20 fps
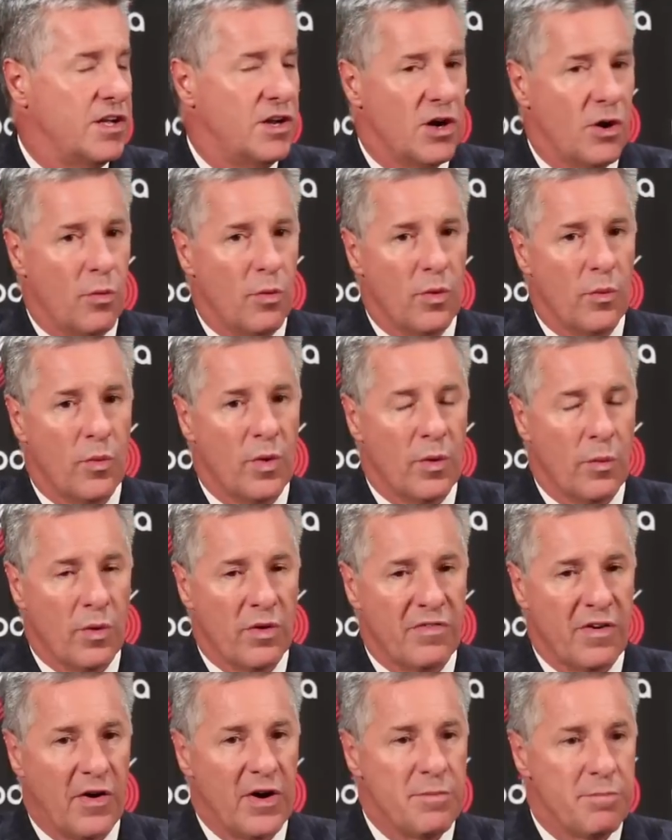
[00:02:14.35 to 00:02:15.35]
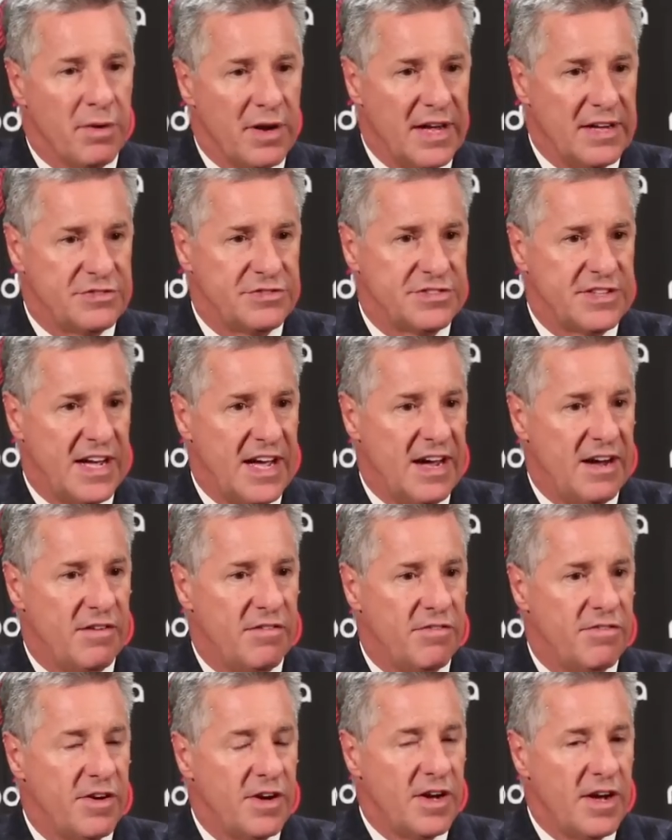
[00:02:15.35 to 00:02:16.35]
We're very blessed to
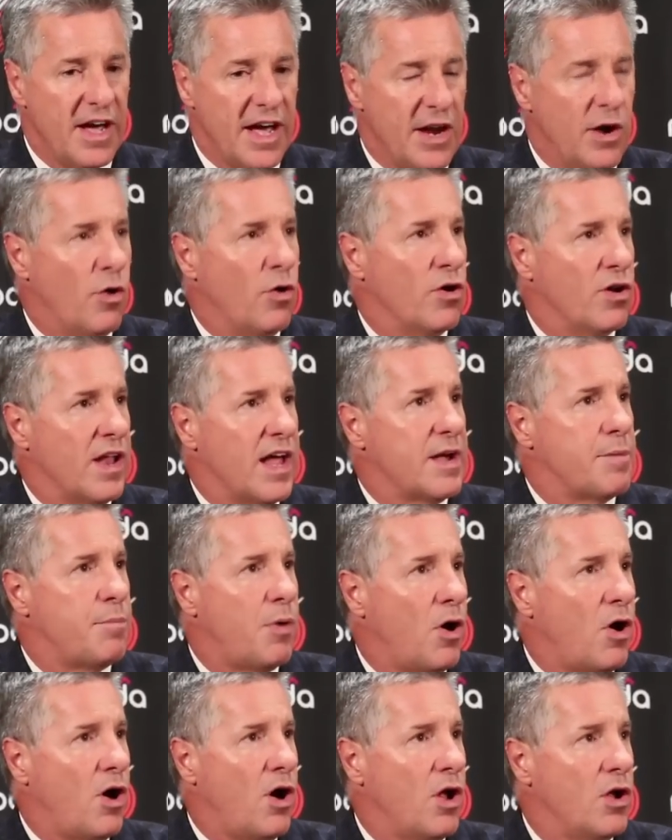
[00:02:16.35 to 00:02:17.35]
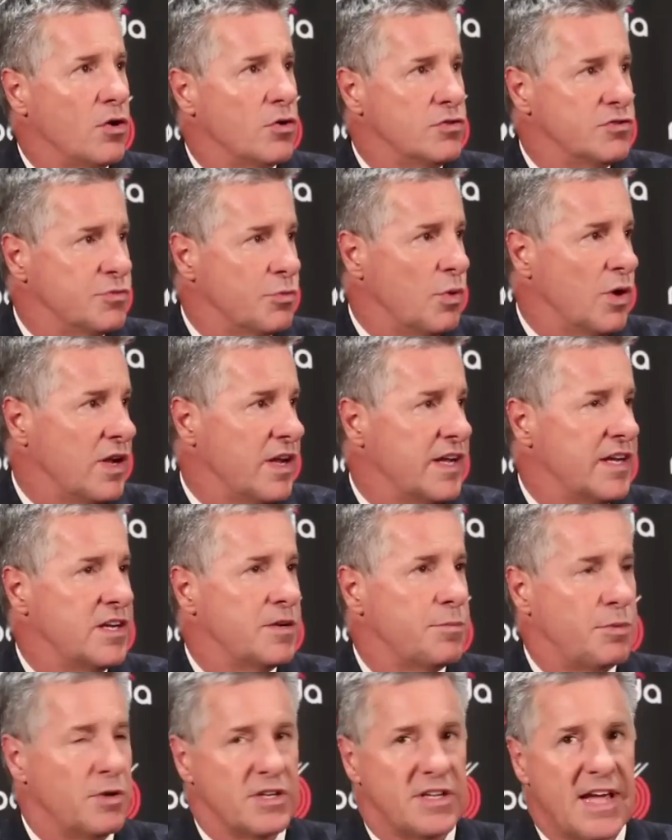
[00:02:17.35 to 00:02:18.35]
have an owner like Paul who's willing
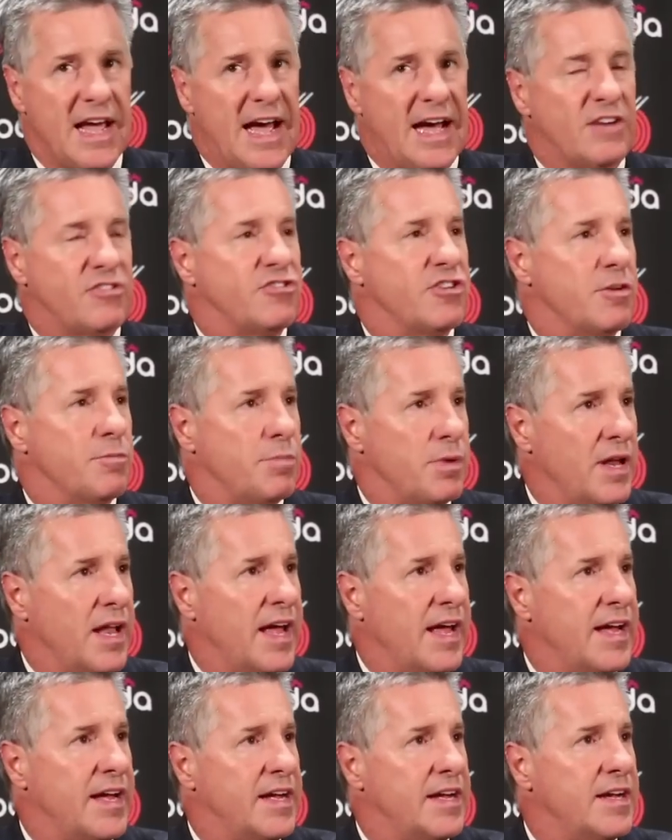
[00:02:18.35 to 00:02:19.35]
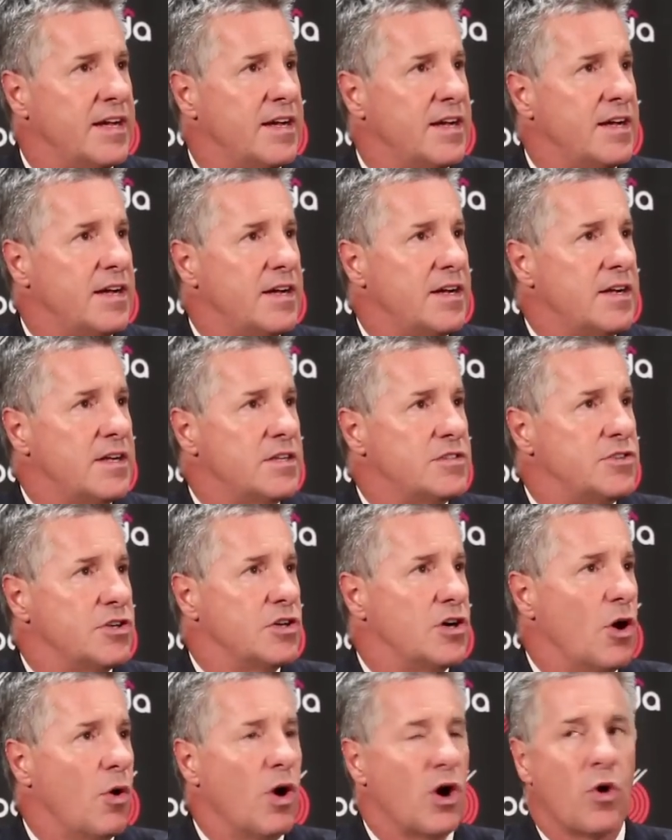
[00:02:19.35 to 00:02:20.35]
to put cash in play to
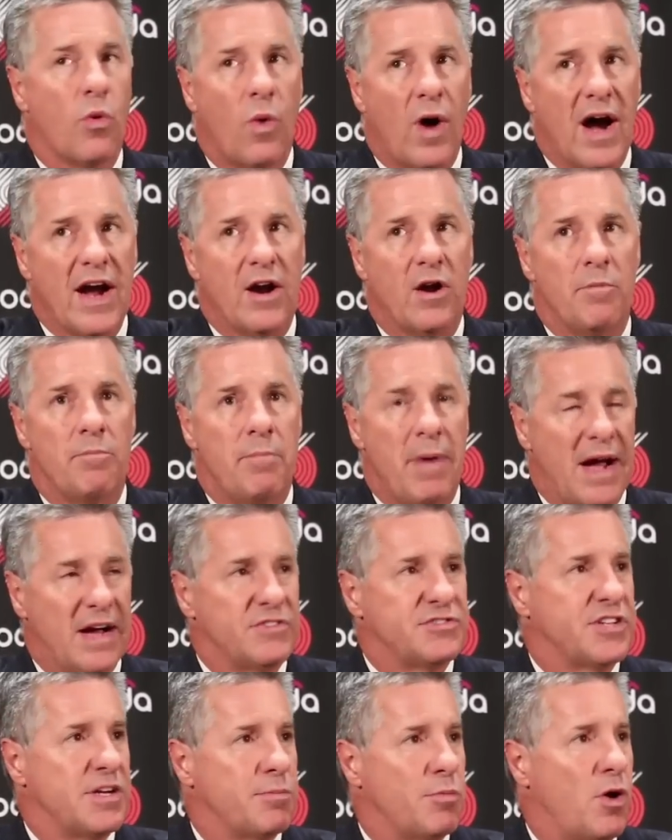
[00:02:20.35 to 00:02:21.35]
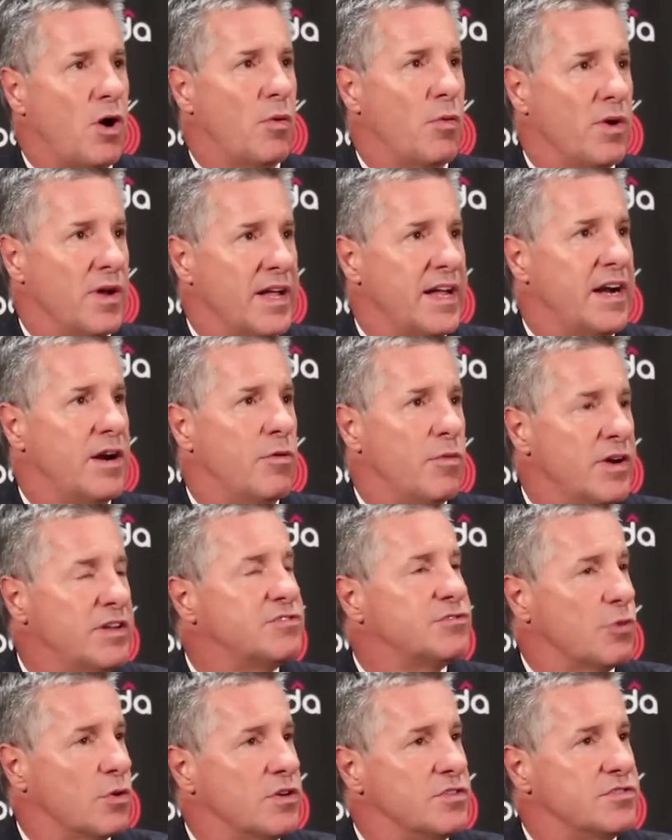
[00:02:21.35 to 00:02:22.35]
go acquire basketball-related
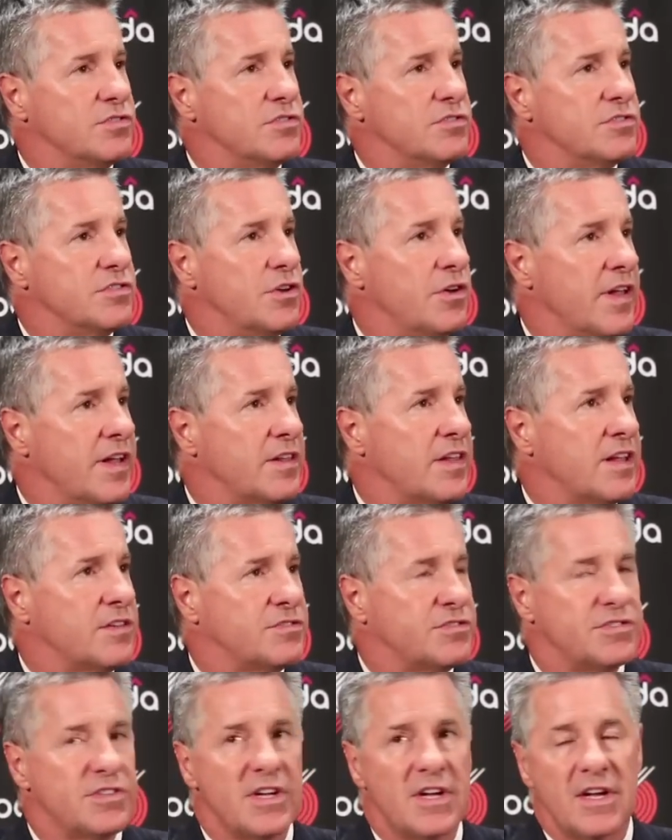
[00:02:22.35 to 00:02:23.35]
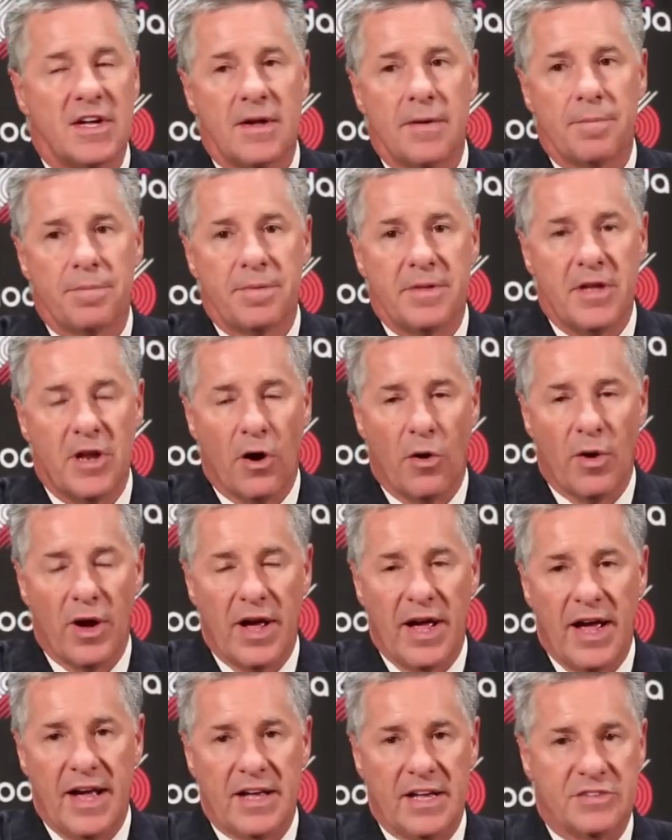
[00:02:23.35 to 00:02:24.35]
resources.
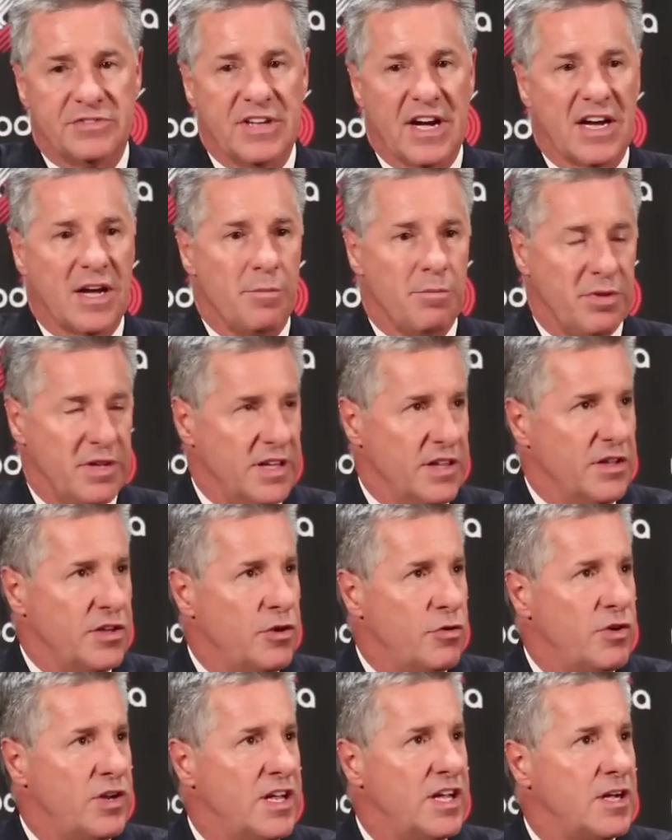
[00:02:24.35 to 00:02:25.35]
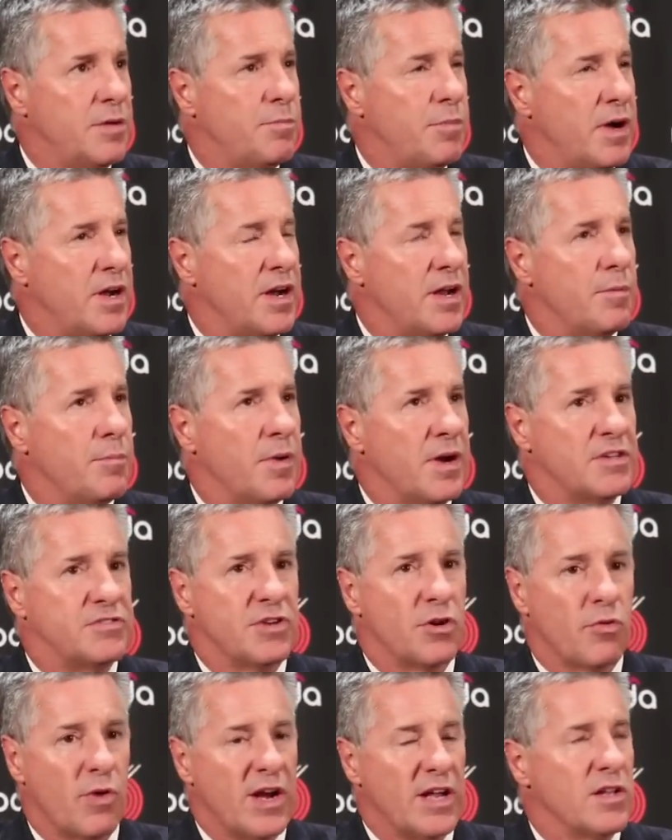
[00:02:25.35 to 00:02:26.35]
It's not completely unique, but it's
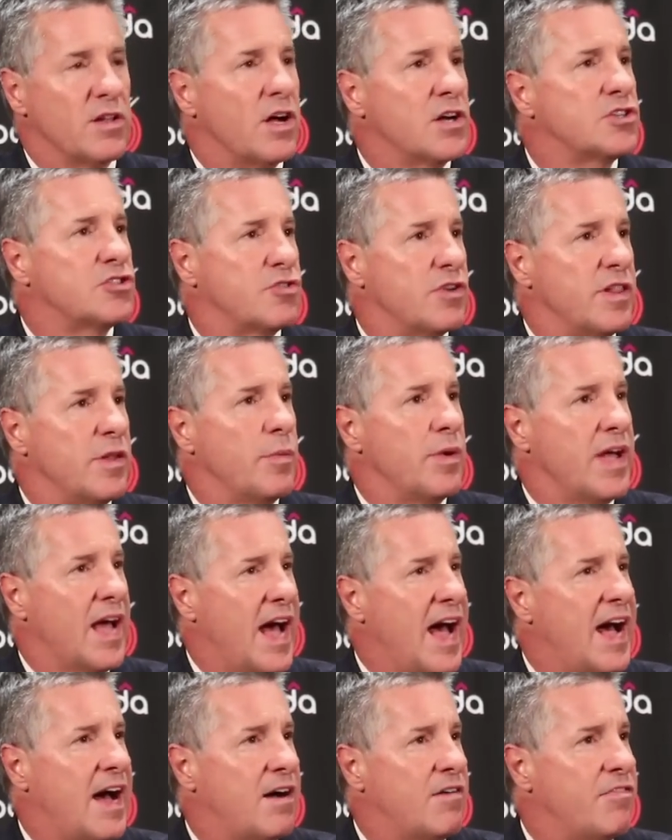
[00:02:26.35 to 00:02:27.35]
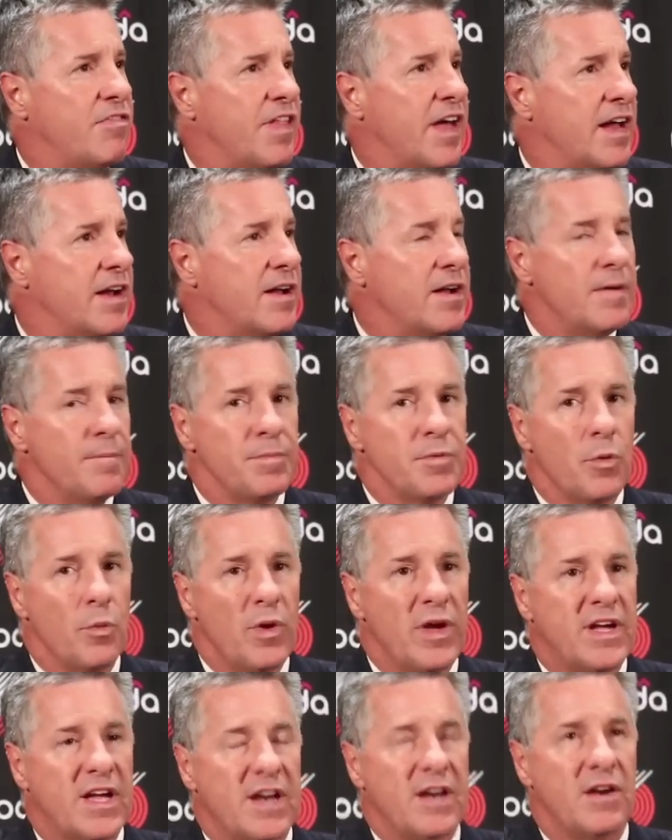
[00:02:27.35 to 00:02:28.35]
a great luxury that we have, that
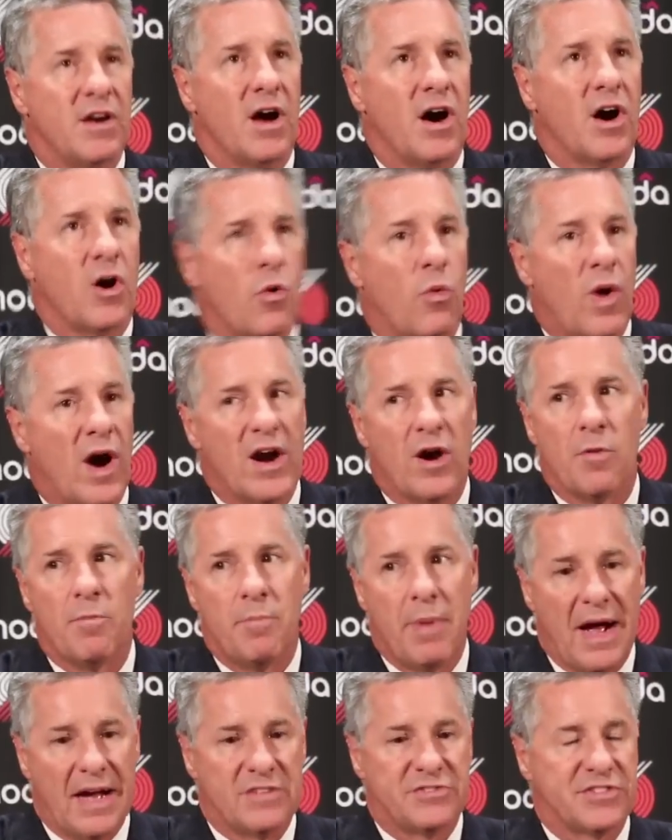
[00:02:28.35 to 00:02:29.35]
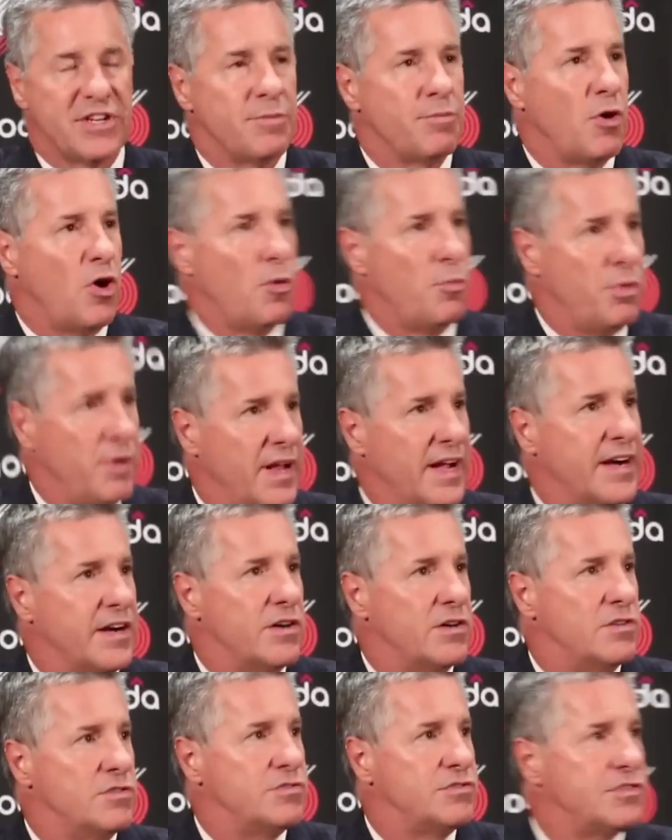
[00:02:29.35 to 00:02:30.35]
we can acquire basketball
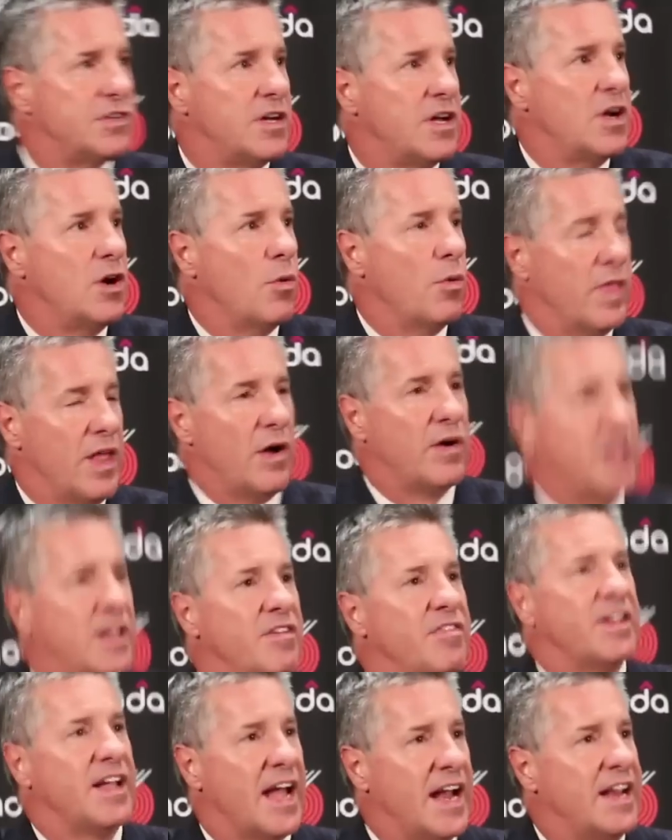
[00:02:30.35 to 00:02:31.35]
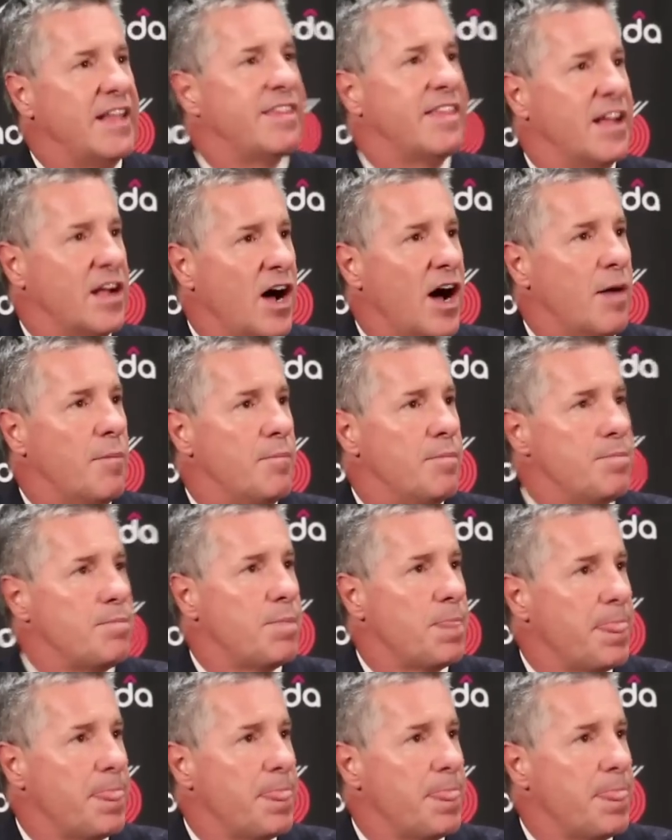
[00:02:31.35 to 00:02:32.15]
players without giving anything up.